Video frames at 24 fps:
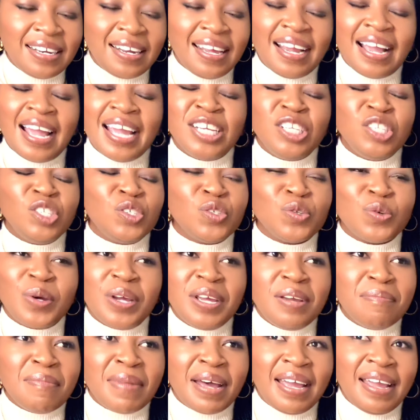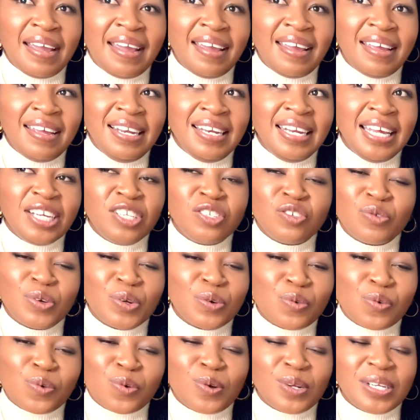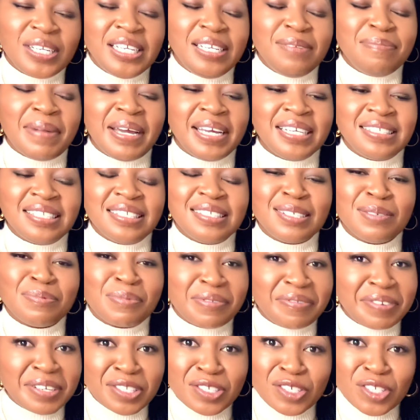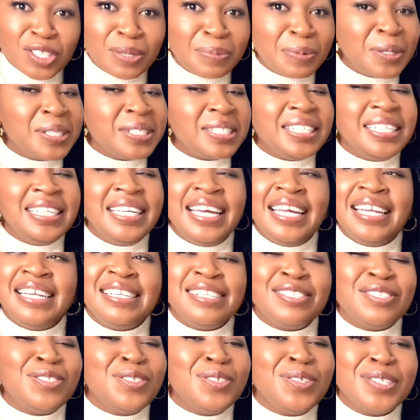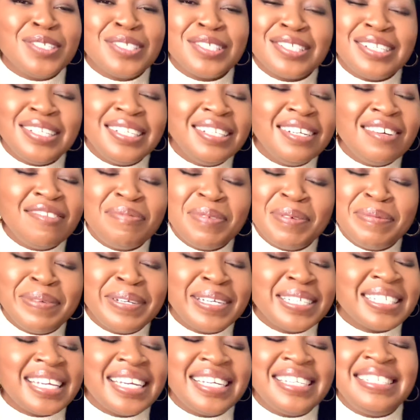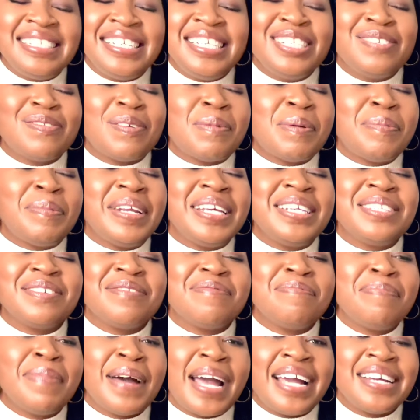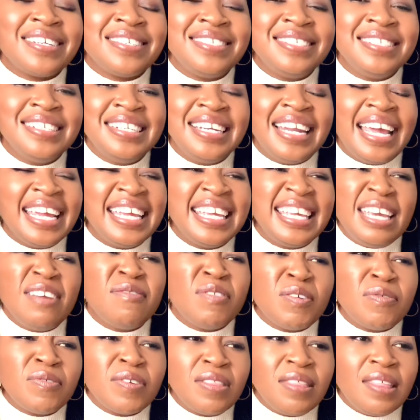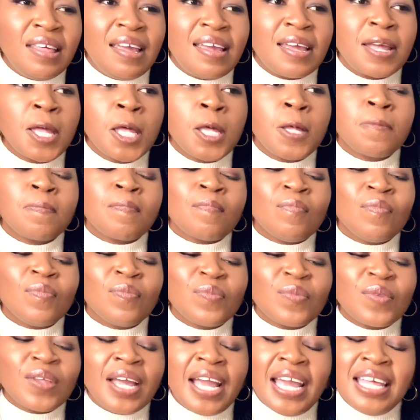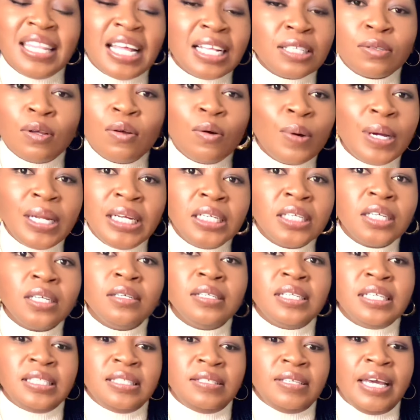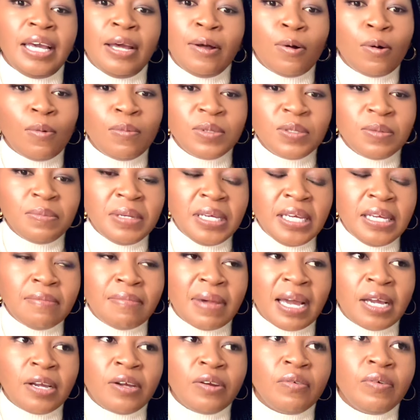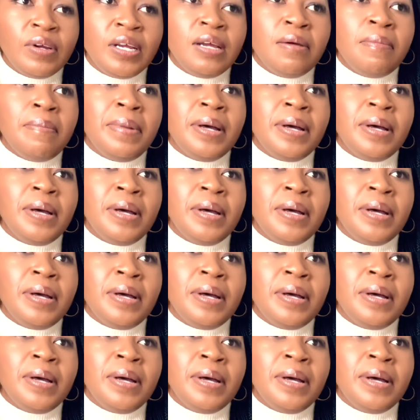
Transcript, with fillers: Like I enjoy my lecturing role in my assistant professorship, honestly, and the students love me because I teach from a place of passion. I give everything. And that's all well and good. It's helped me in my career.